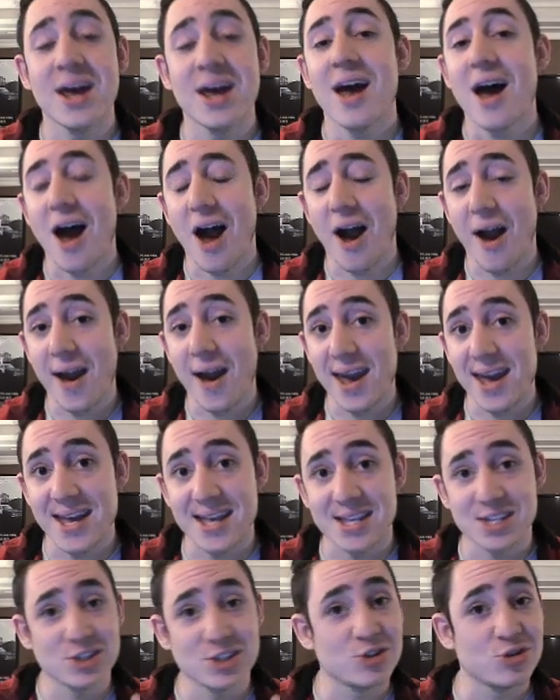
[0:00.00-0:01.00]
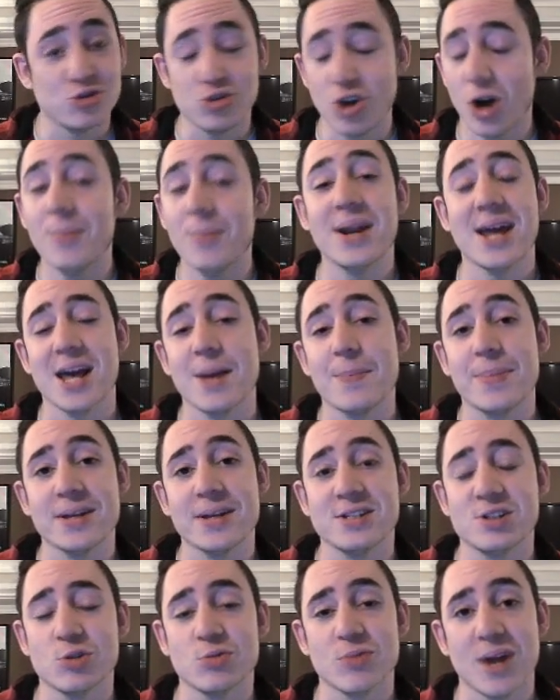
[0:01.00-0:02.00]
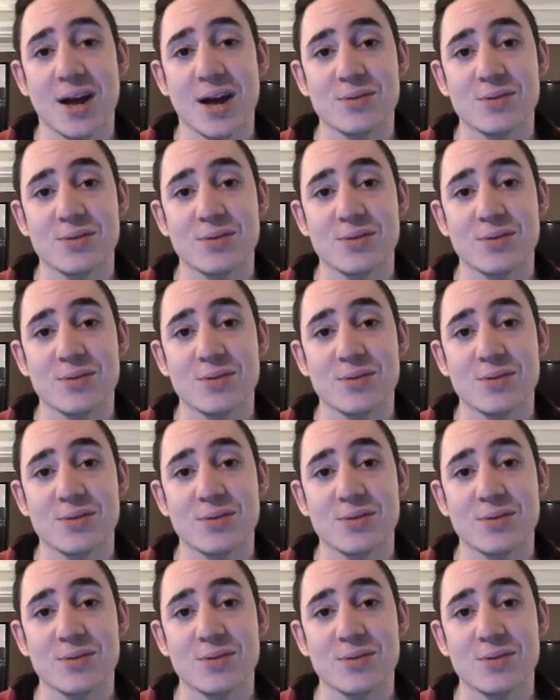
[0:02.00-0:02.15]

It is dominating pistol rounds.